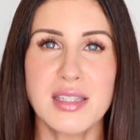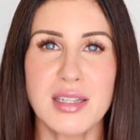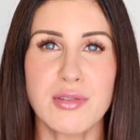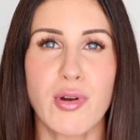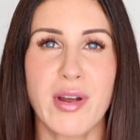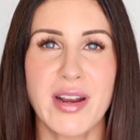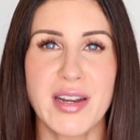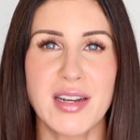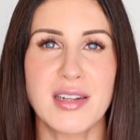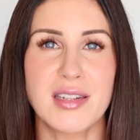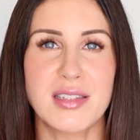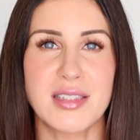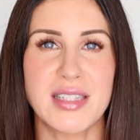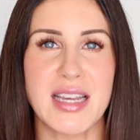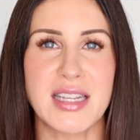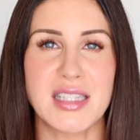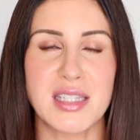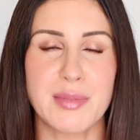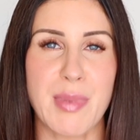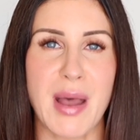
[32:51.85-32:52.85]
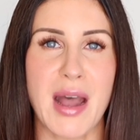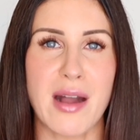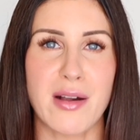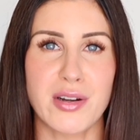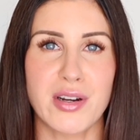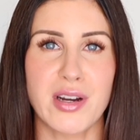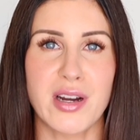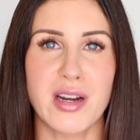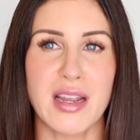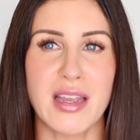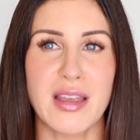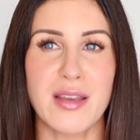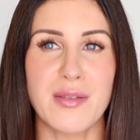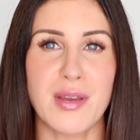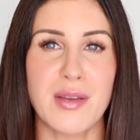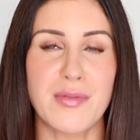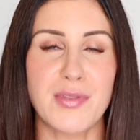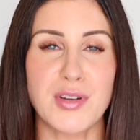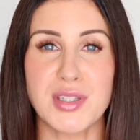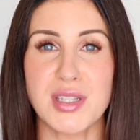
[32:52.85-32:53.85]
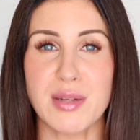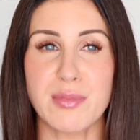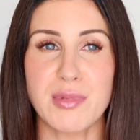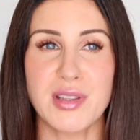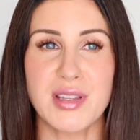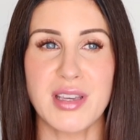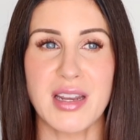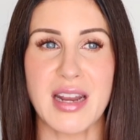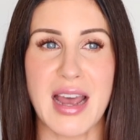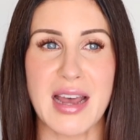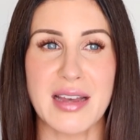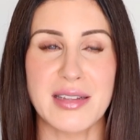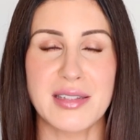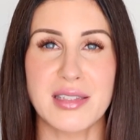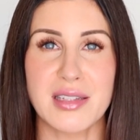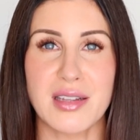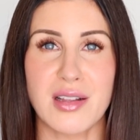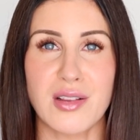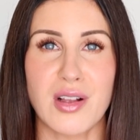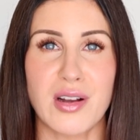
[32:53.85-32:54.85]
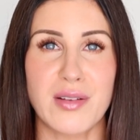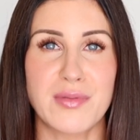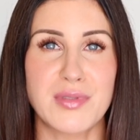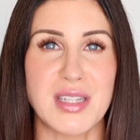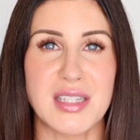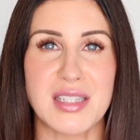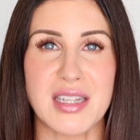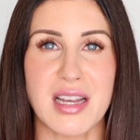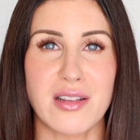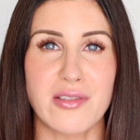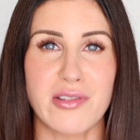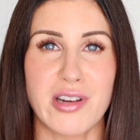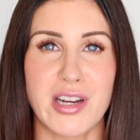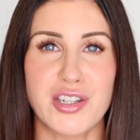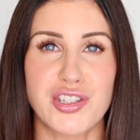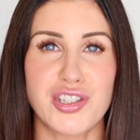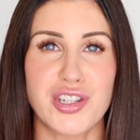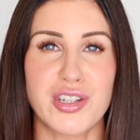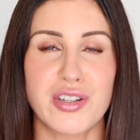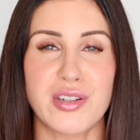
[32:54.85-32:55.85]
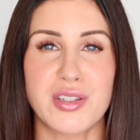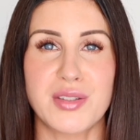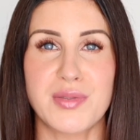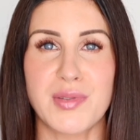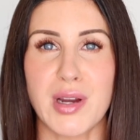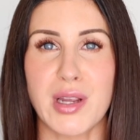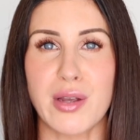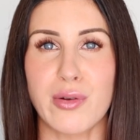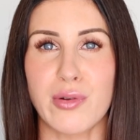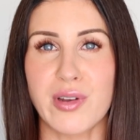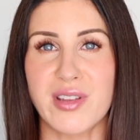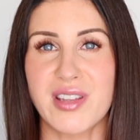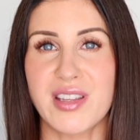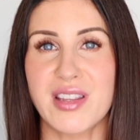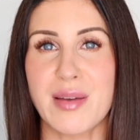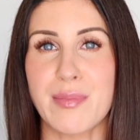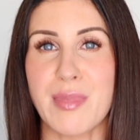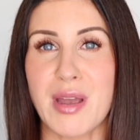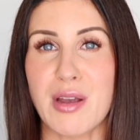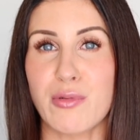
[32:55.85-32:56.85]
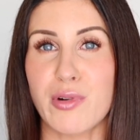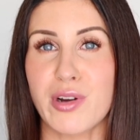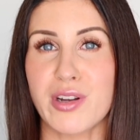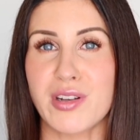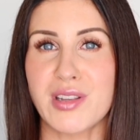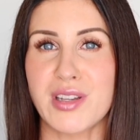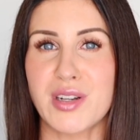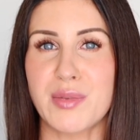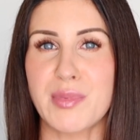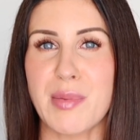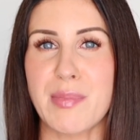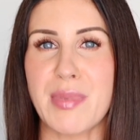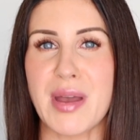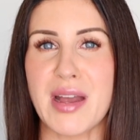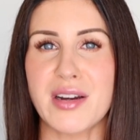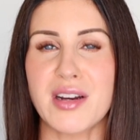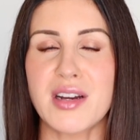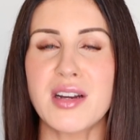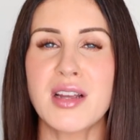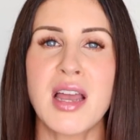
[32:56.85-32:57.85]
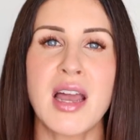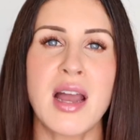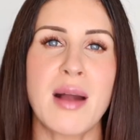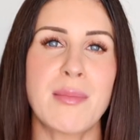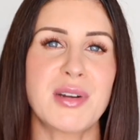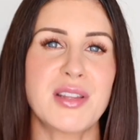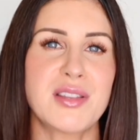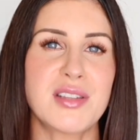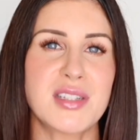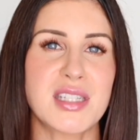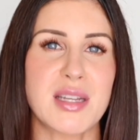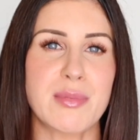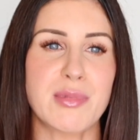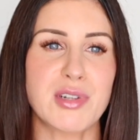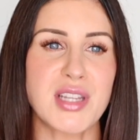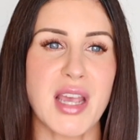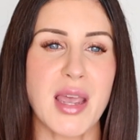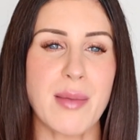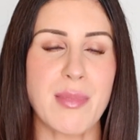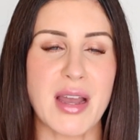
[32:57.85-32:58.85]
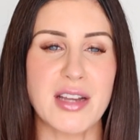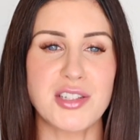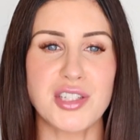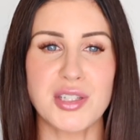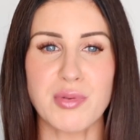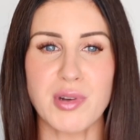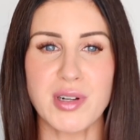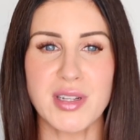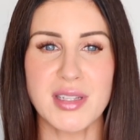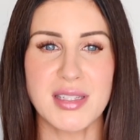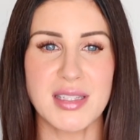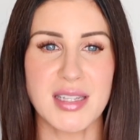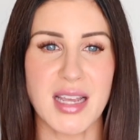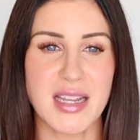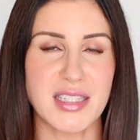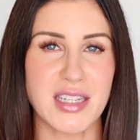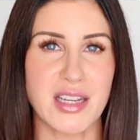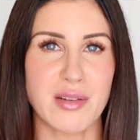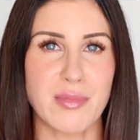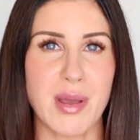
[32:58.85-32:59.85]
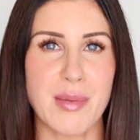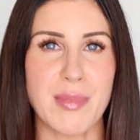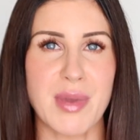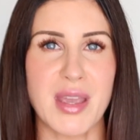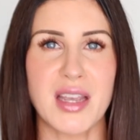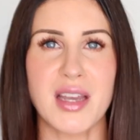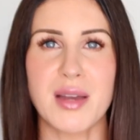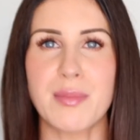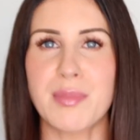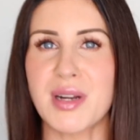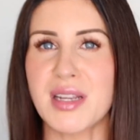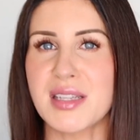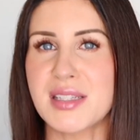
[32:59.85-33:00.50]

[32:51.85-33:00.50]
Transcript: quite an intense powder. If you're someone that has a lot of discoloration or is very oily, that might work a little bit better. But in the summertime, I just want to set down my makeup, but I